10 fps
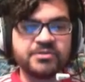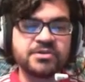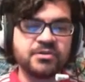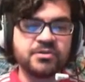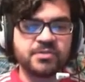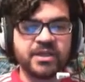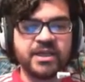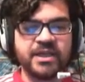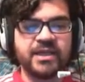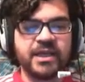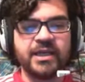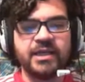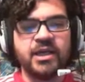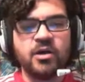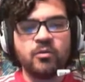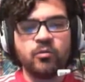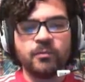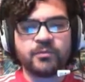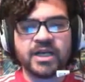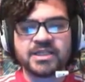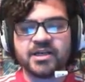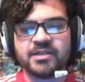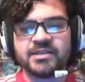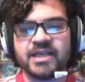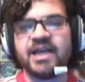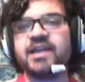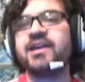also playing a one prize card deck,